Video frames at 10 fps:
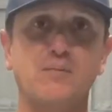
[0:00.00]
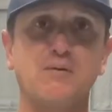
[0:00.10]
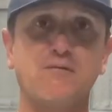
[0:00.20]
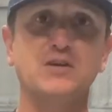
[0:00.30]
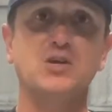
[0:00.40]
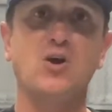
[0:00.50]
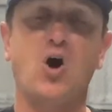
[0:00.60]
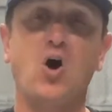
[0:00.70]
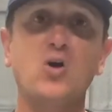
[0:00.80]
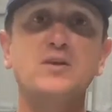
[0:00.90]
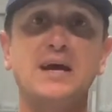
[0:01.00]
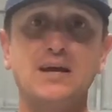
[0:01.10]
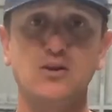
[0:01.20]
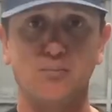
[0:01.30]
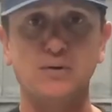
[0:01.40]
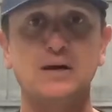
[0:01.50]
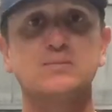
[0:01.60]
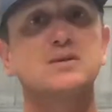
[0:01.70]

be fishing all day in your bibs,